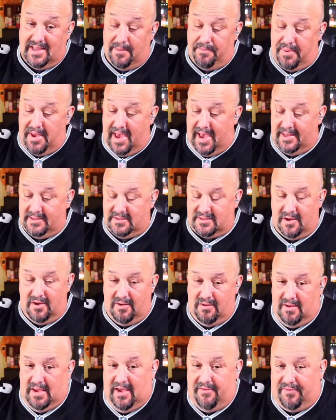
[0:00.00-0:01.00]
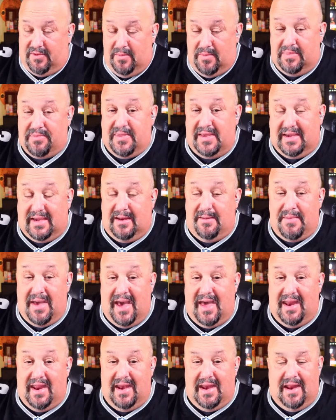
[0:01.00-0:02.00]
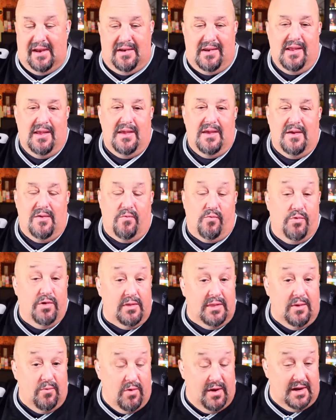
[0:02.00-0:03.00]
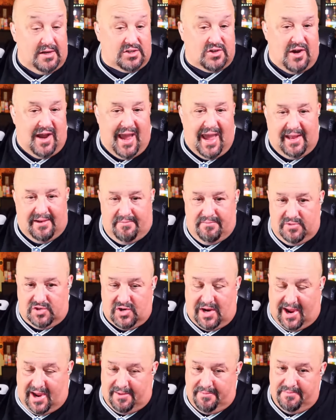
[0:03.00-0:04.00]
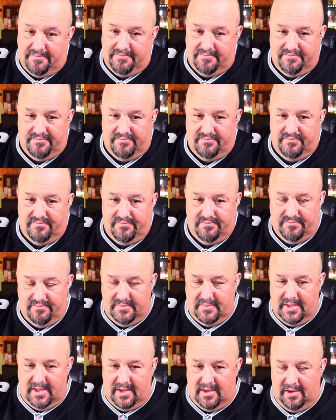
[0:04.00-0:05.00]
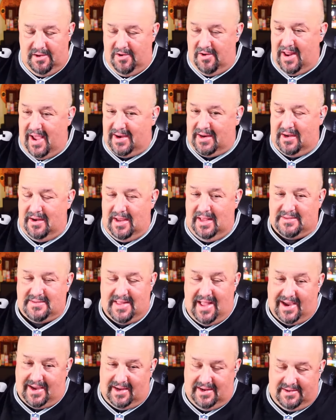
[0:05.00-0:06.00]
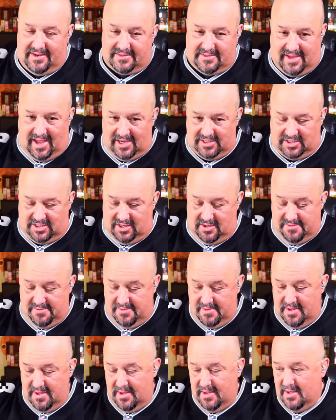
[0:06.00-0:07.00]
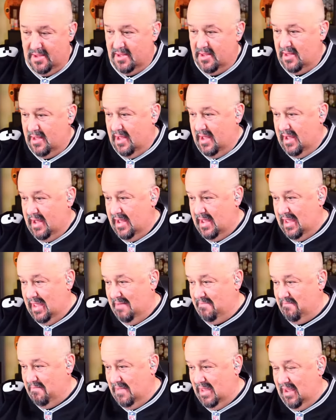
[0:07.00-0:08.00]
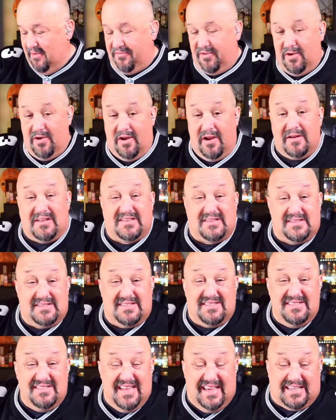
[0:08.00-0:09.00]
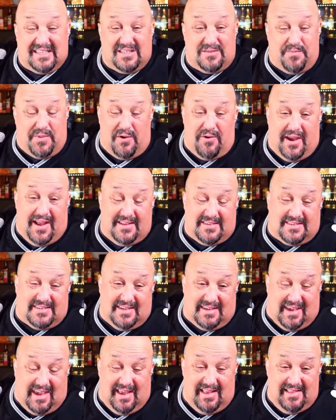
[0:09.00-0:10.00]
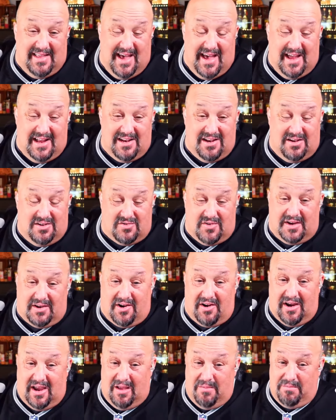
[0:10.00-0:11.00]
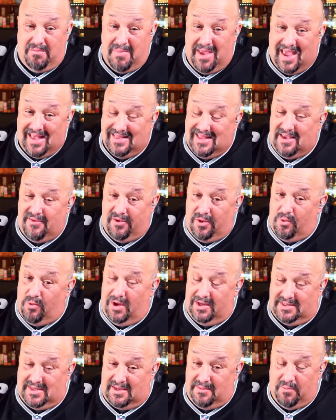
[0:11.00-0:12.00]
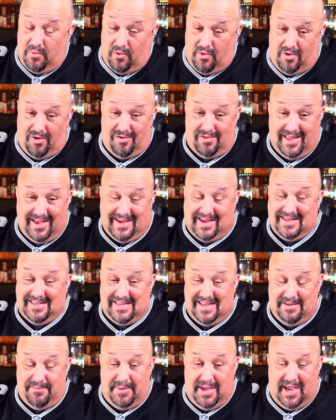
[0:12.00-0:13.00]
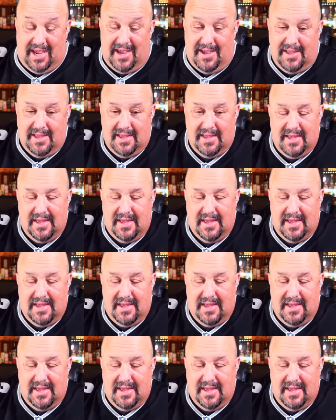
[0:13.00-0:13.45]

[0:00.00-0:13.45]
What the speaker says: not bad. So if you've been thinking about it and really want to try it, try it. It's not going to disgust you. If you're an experienced tequila drinker, it may leave you wanting more like it did me,